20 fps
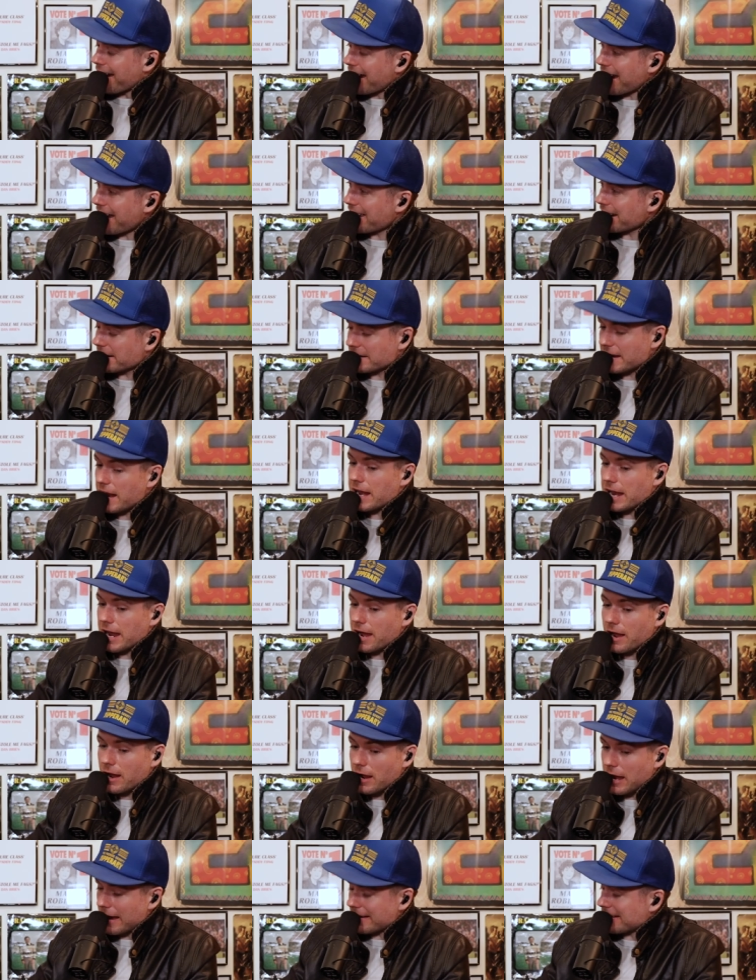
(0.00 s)
Yeah. And I tell you,
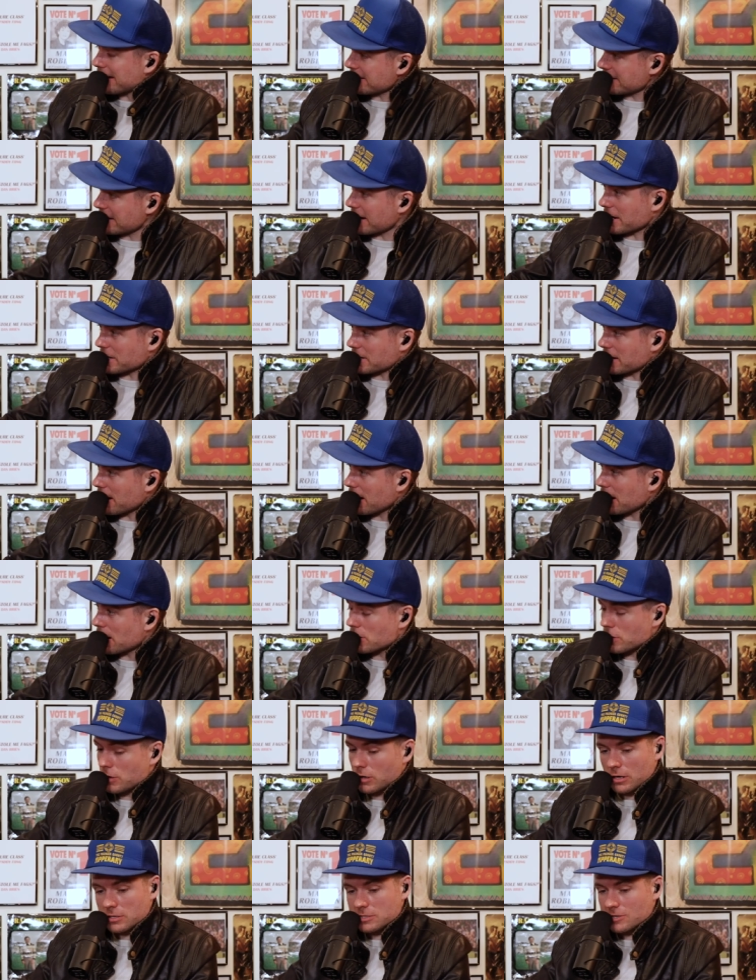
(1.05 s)
and I said it to you,
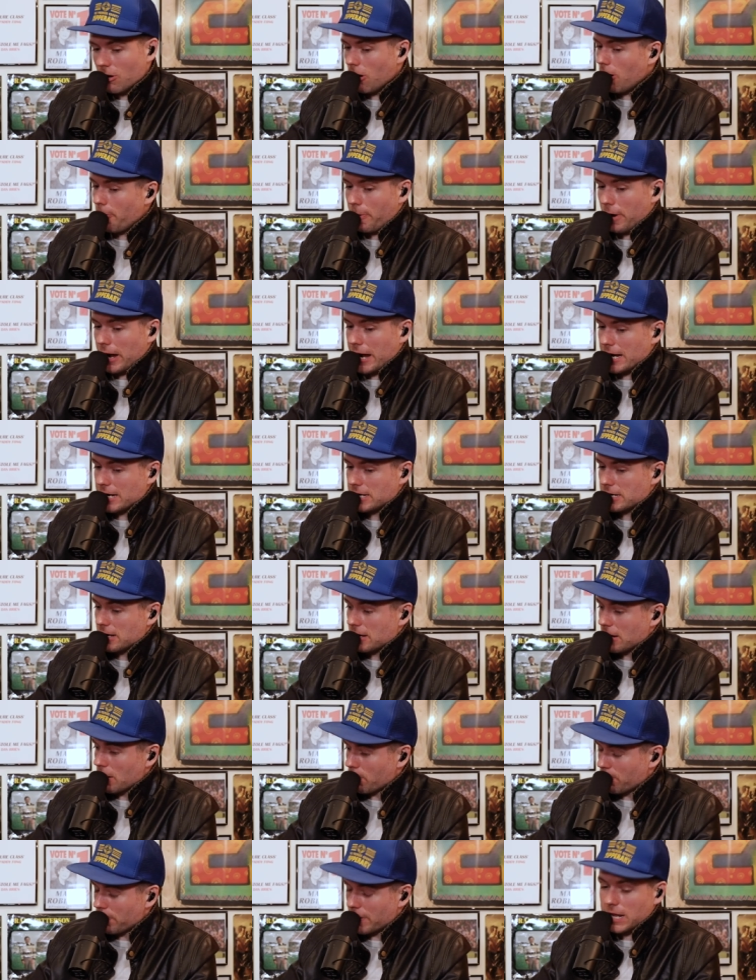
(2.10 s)
there's no point
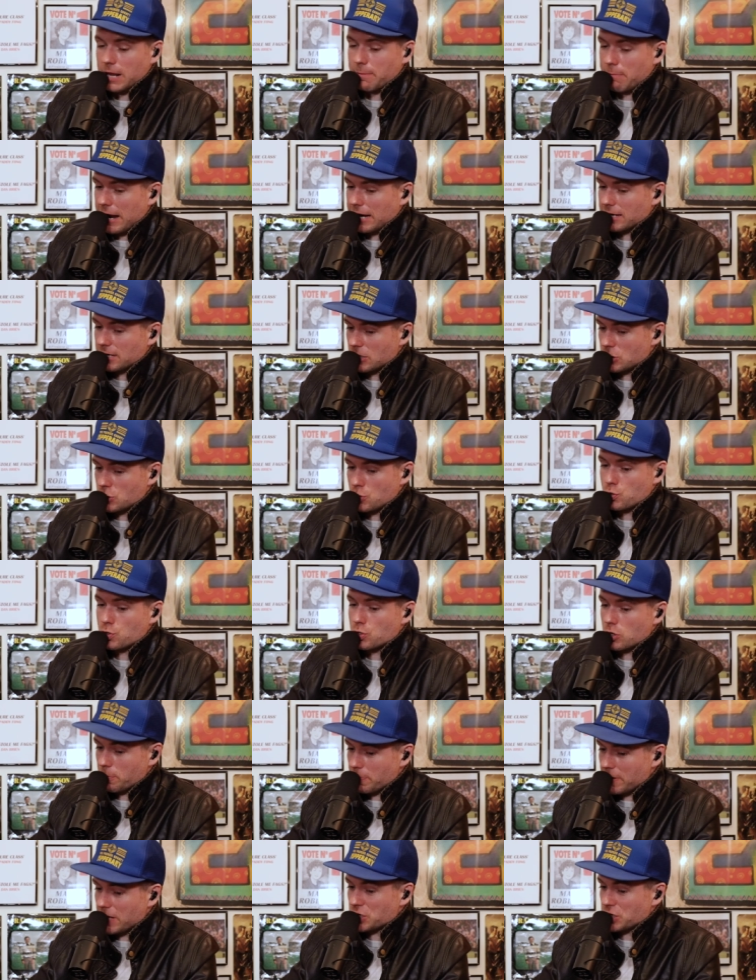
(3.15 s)
bringing back the
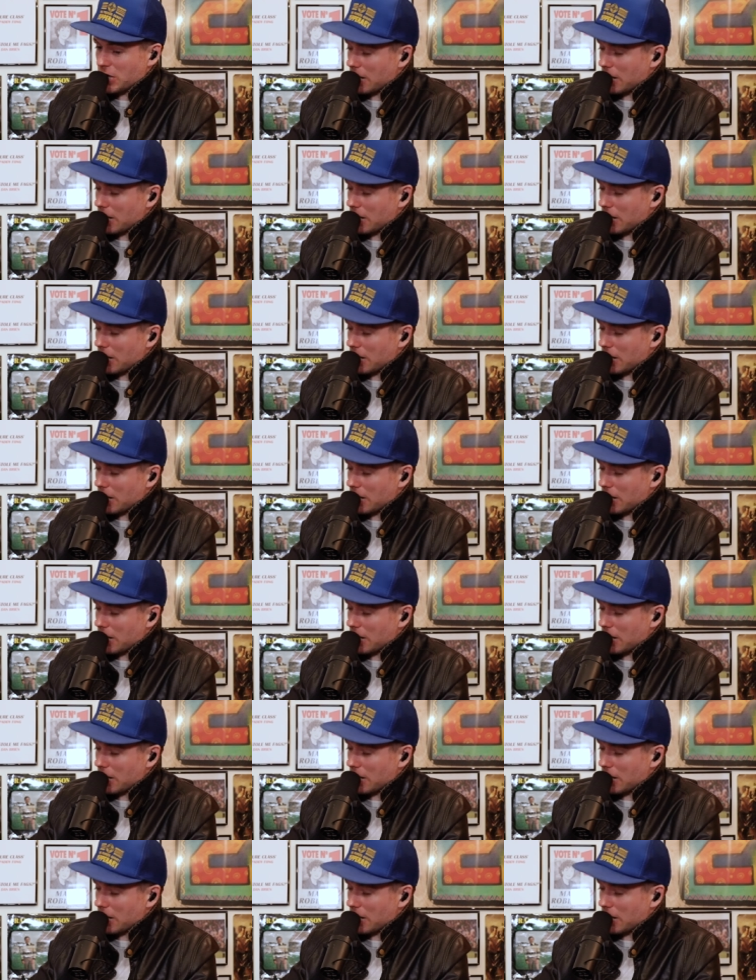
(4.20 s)
Junior B